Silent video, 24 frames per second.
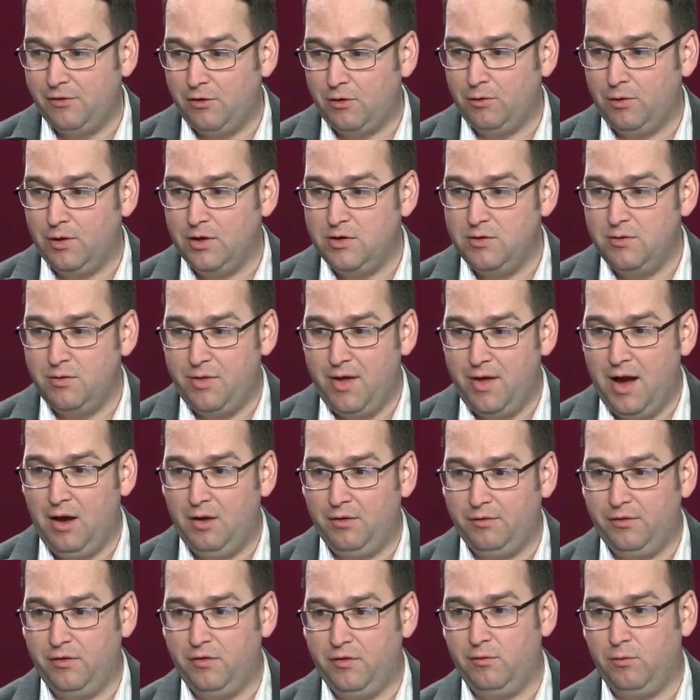early
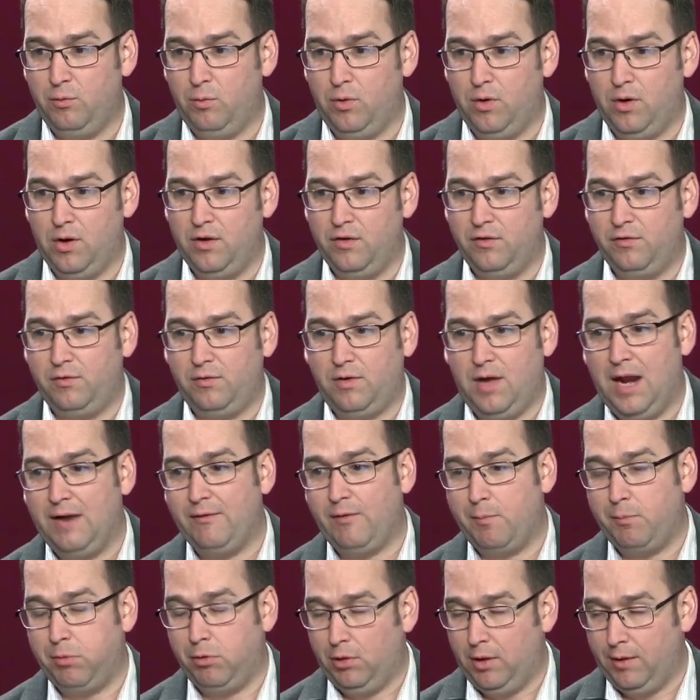2000s was kind of
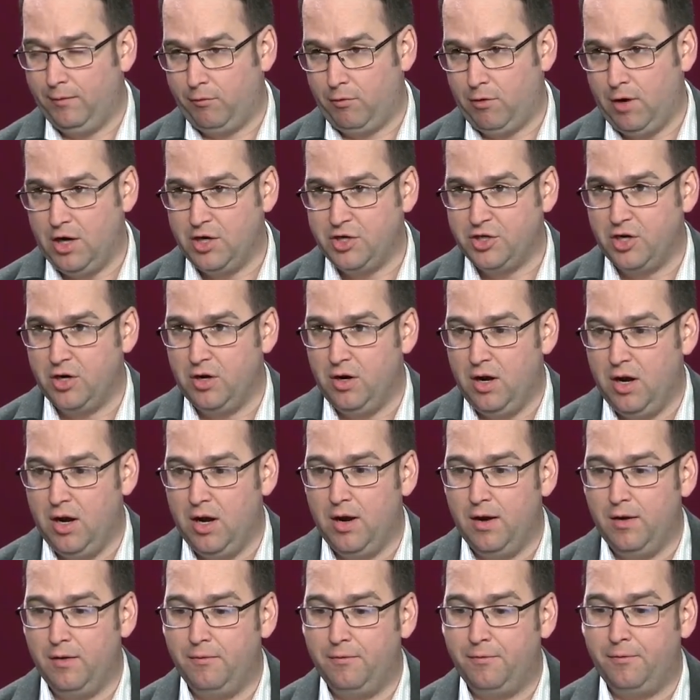a proliferation
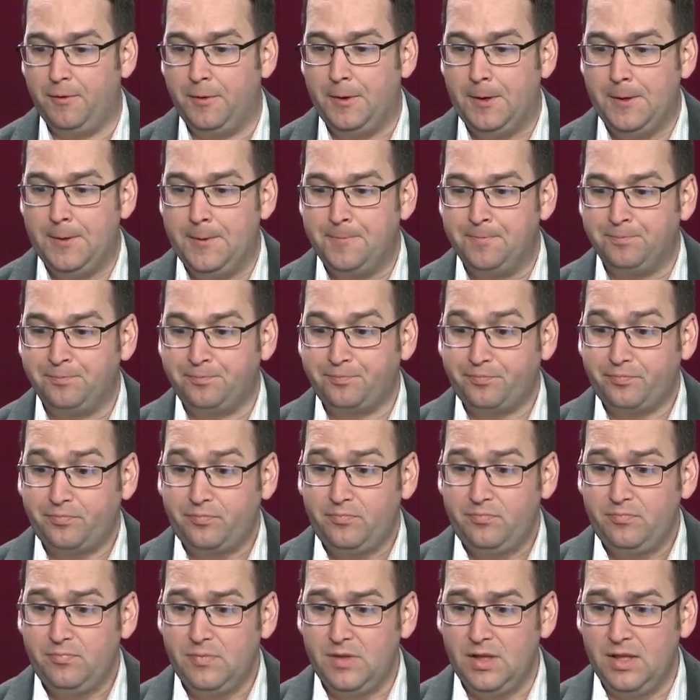of
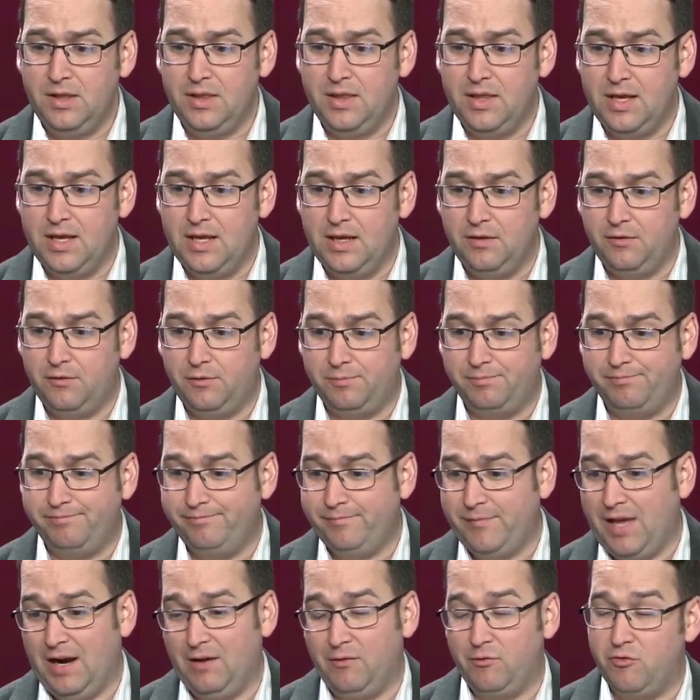these
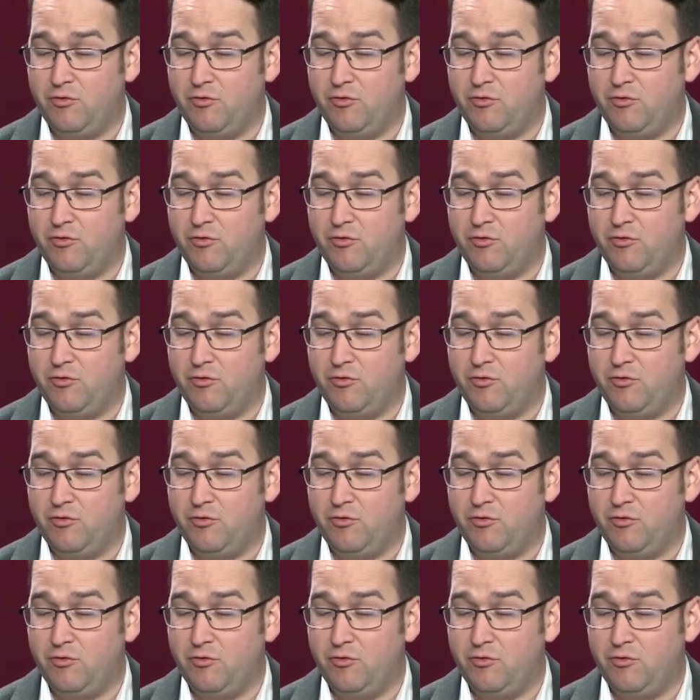kind of